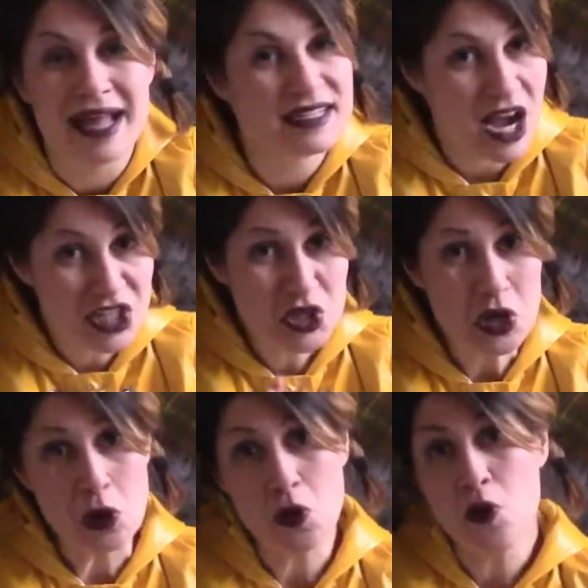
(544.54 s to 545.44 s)
And I
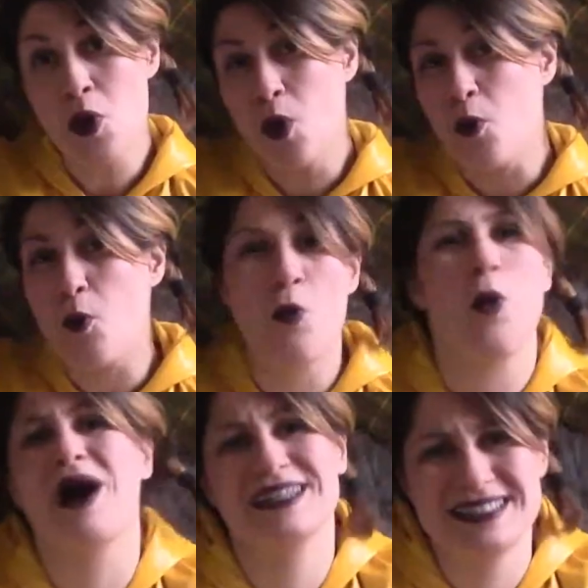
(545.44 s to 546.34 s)
know
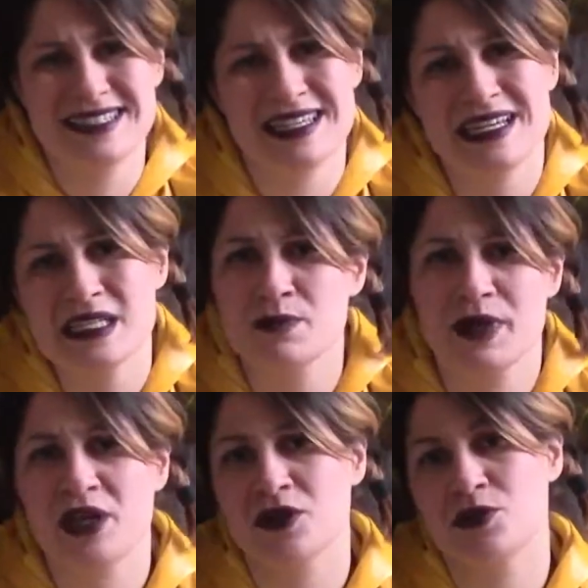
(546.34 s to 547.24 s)
why this is,
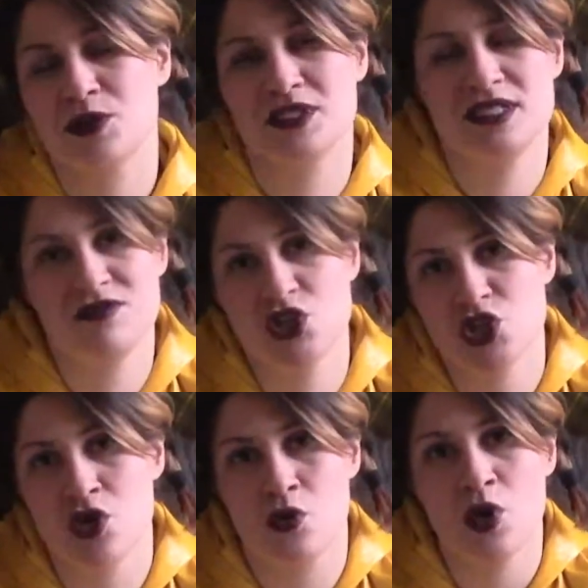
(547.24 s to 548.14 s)
because with a TV
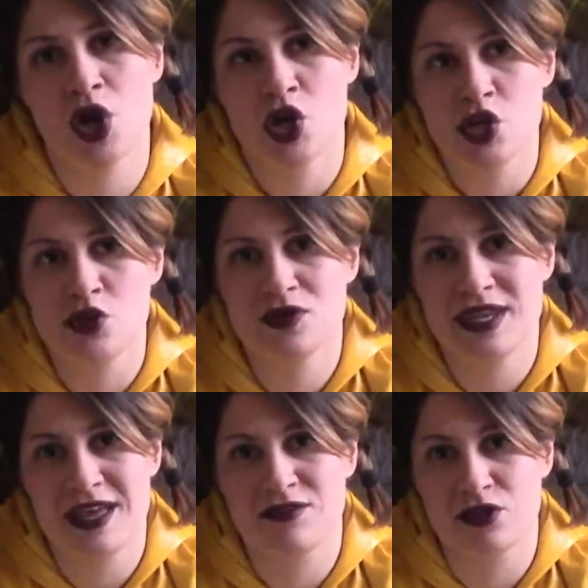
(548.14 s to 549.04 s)
show you
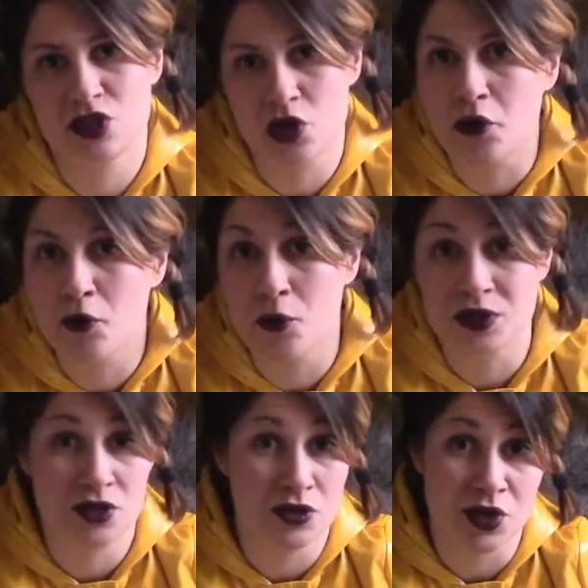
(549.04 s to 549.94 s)
never know
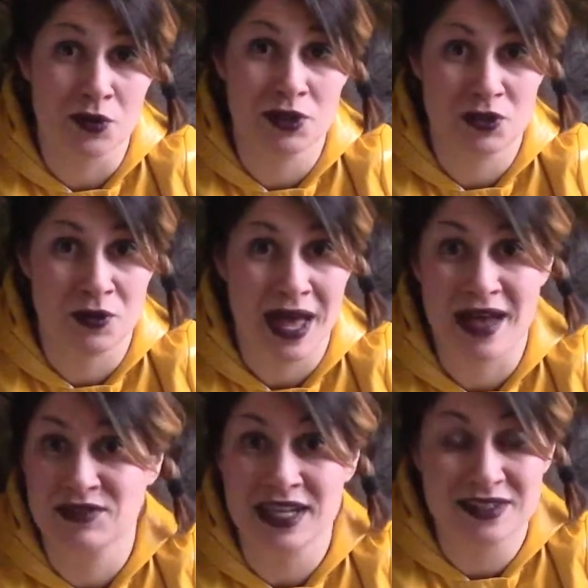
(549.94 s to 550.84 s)
whether you're going to
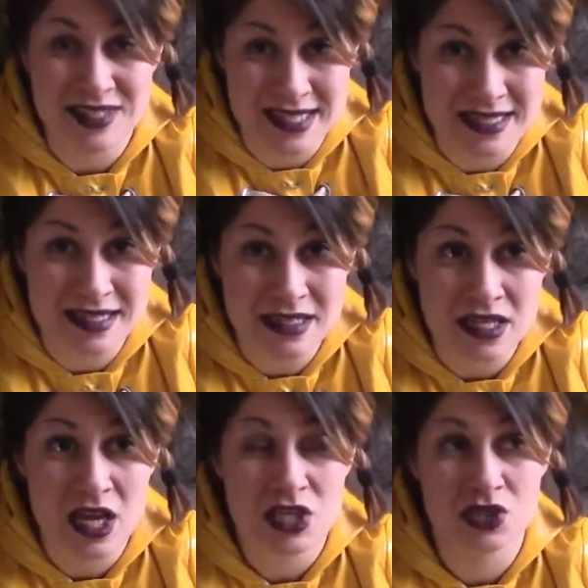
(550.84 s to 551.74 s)
have another season,
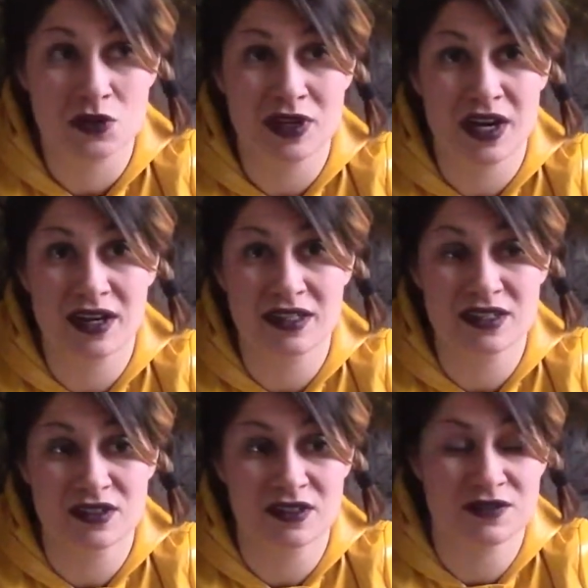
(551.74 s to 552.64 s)
so you're kind
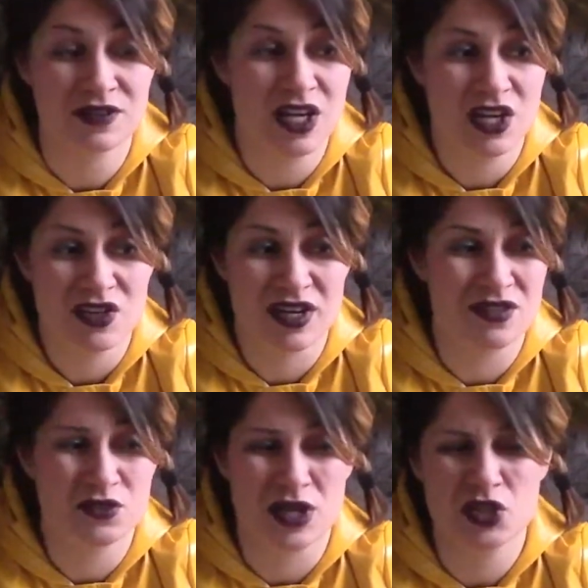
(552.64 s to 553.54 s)
of
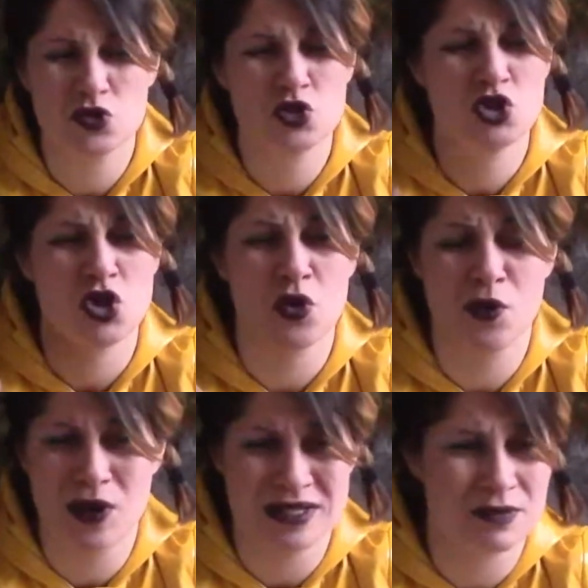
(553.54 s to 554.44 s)
trying to
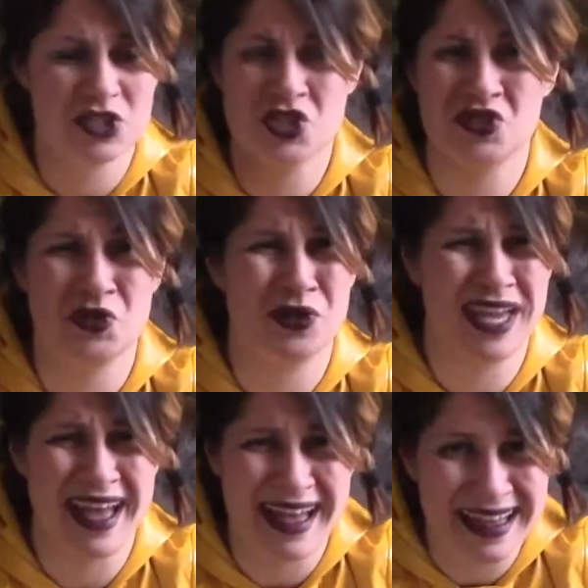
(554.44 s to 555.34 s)
show as much as you
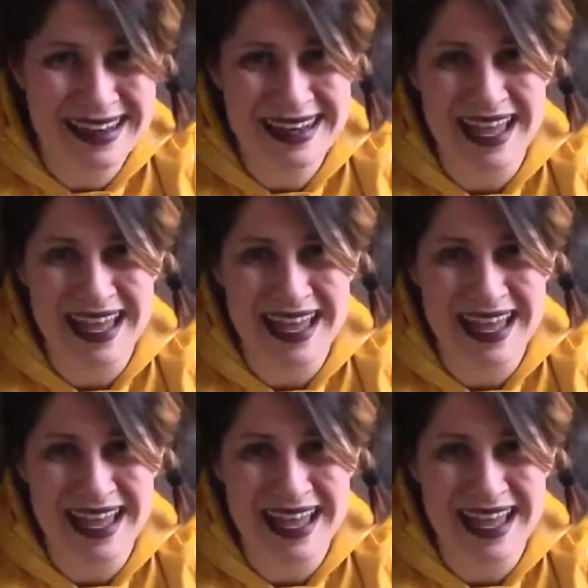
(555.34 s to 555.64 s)
can.